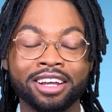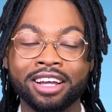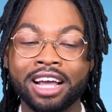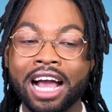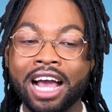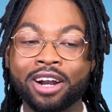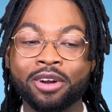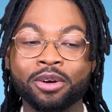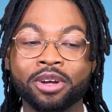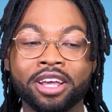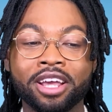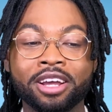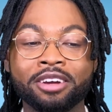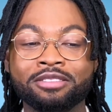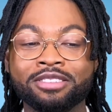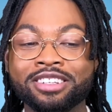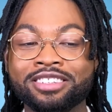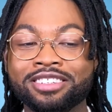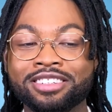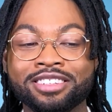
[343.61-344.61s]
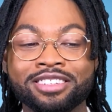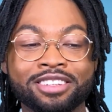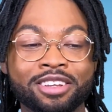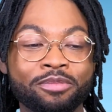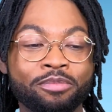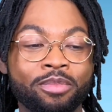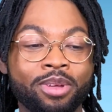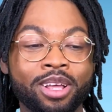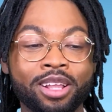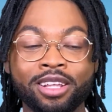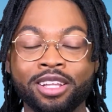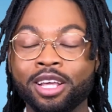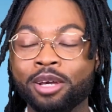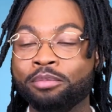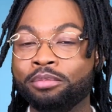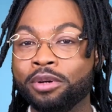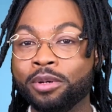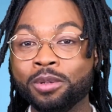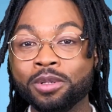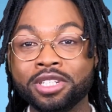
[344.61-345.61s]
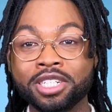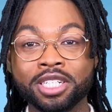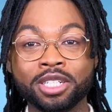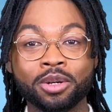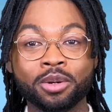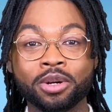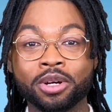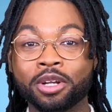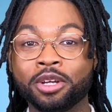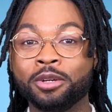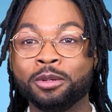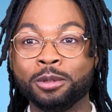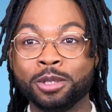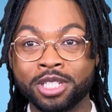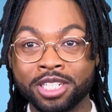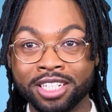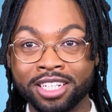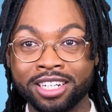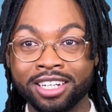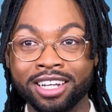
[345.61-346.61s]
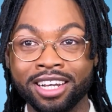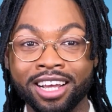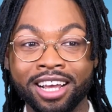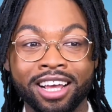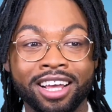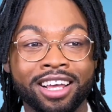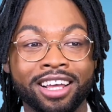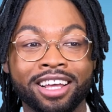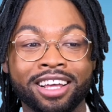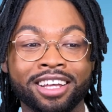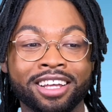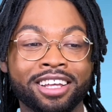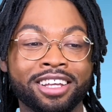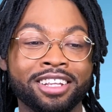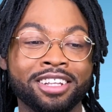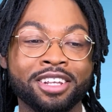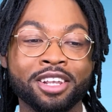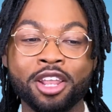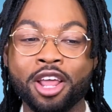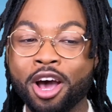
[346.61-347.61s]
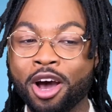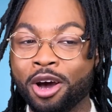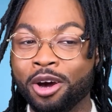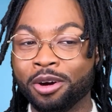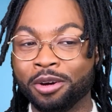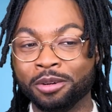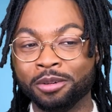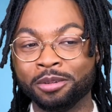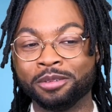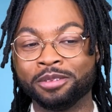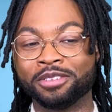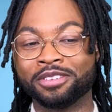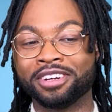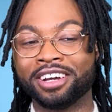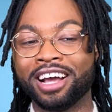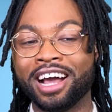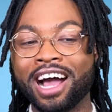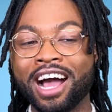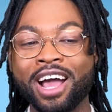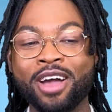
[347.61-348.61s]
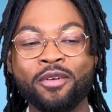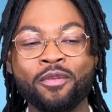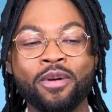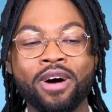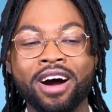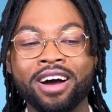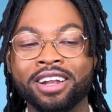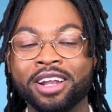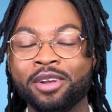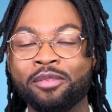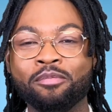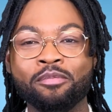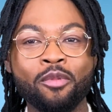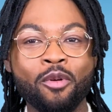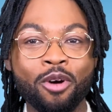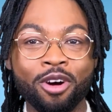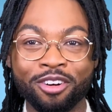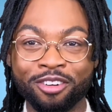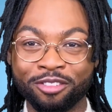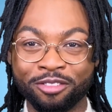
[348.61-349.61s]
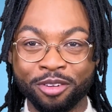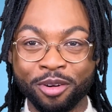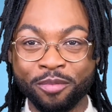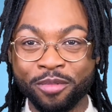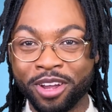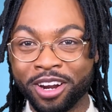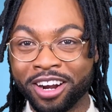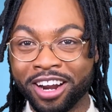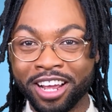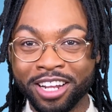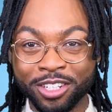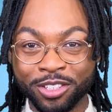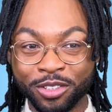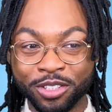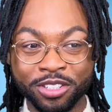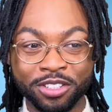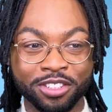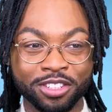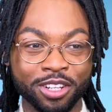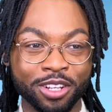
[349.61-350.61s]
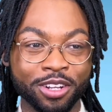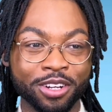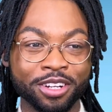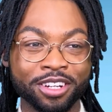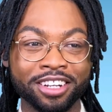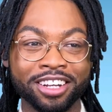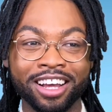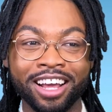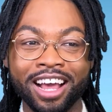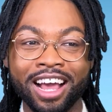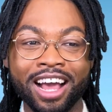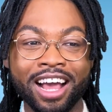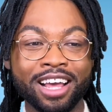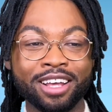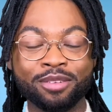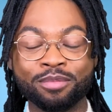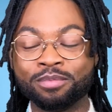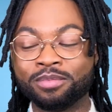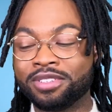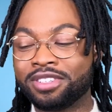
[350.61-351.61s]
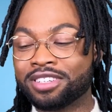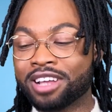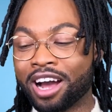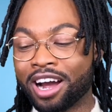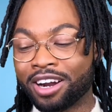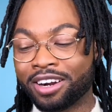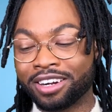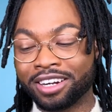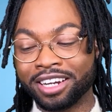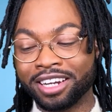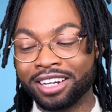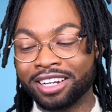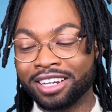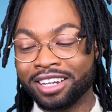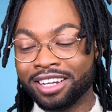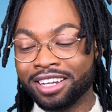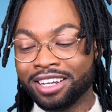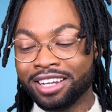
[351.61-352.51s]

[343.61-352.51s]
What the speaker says: I don't care if this is Amelia Pucci or Gucci. No, I wanted more from your entrance look. I'm sorry.